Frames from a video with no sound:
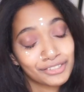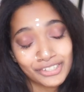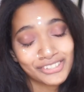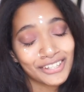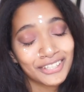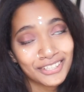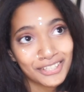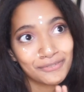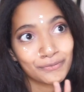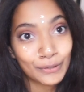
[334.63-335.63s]
just
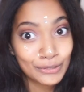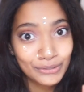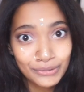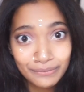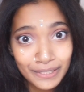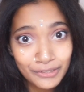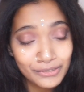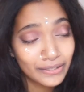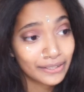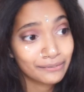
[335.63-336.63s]
like the first two
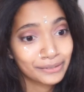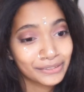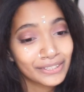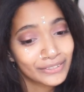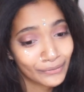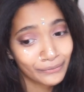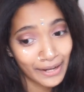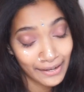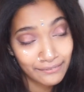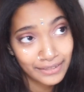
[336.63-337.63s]
videos, I really
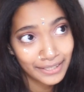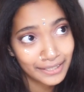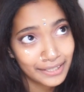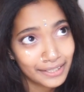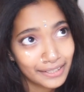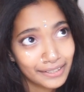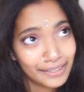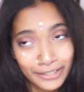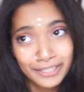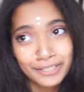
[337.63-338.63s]
don't have any
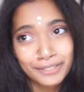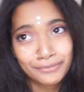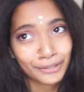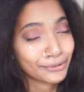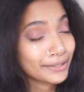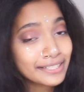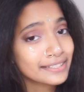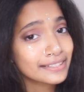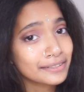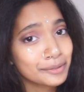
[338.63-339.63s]
constructive
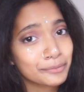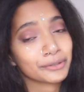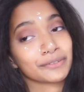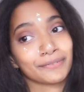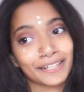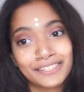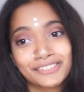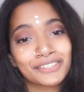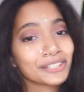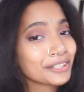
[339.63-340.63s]
criticism or
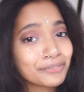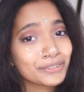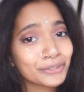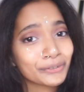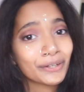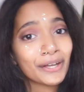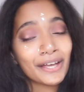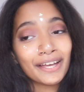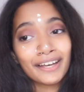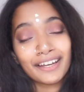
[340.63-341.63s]
advice to give you.
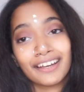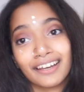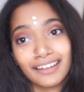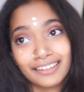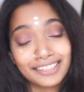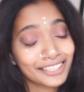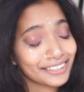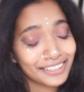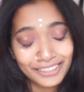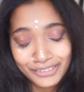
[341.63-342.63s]

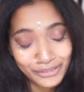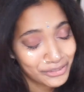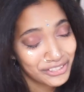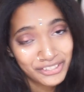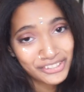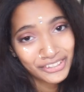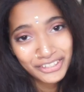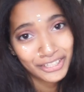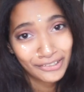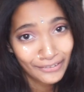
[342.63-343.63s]
The enclosures
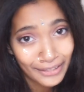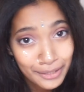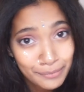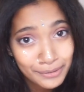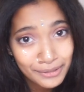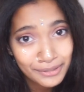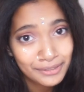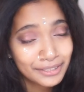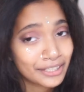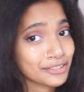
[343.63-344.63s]
are
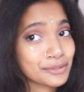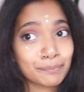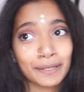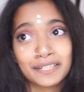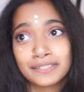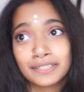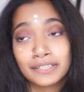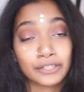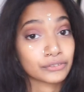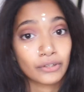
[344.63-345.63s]
incredible. They're
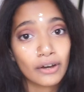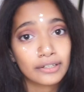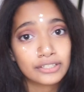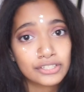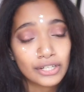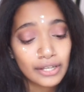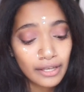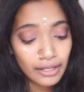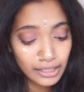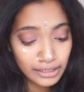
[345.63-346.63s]
spacey, they're large.
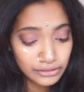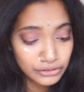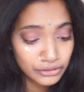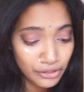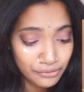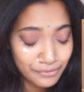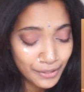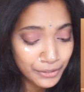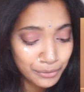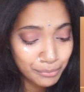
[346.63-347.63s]
I
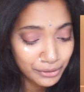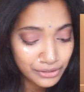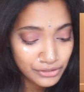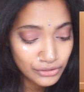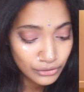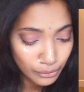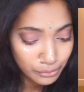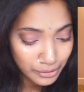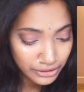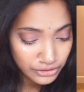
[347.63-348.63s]
love that you put
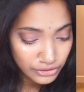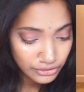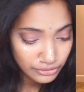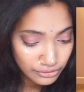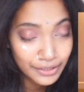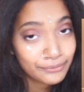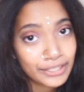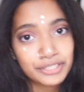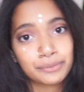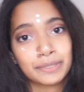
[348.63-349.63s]
so much
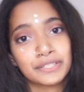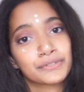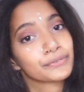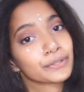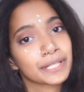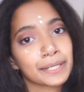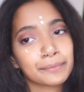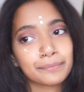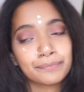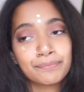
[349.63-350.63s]
enrichment for
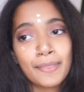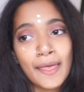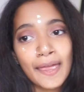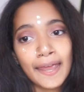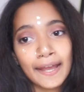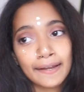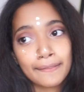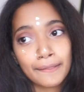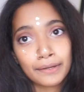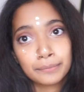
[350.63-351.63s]
them
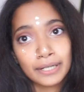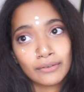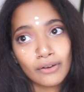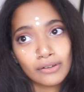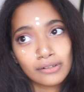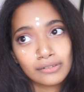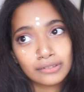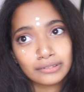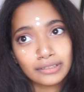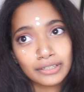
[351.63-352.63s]
and thought about
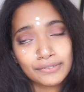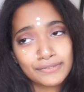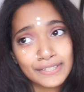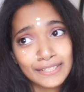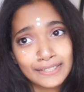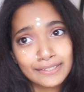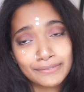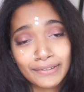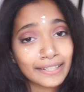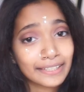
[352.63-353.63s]
all of
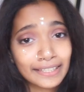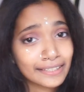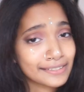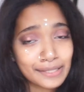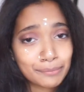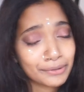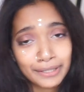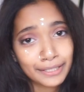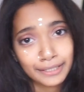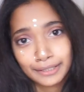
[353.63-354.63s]
the dividing,
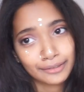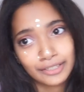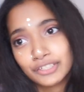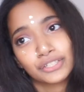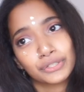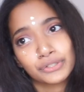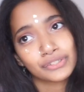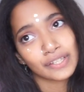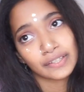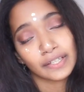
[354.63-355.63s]
separating
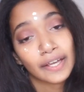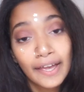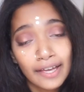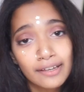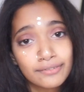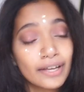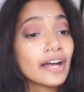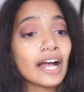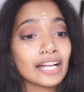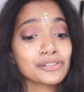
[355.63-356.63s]
issues that they
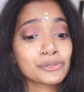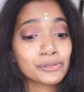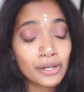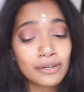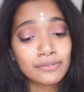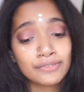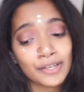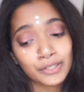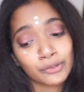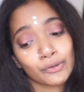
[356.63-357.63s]
have. I
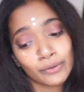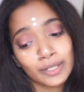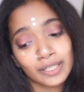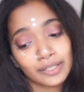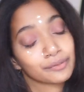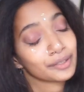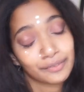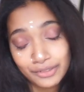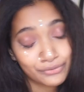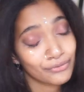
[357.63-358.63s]
love that you're going
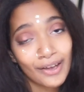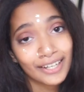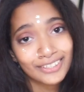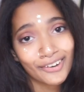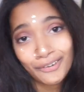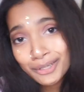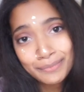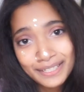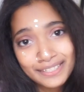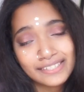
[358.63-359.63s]
to find
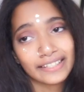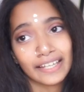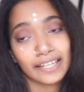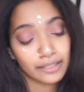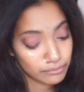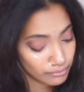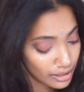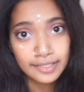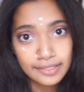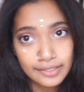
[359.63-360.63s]
Artemis a
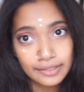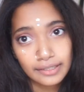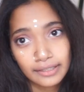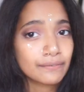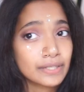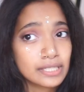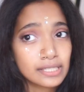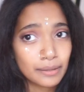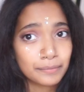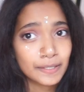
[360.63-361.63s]
friend. If
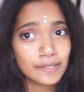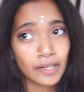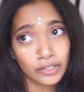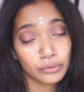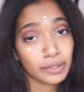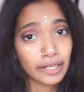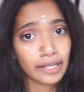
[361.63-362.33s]
it's something that you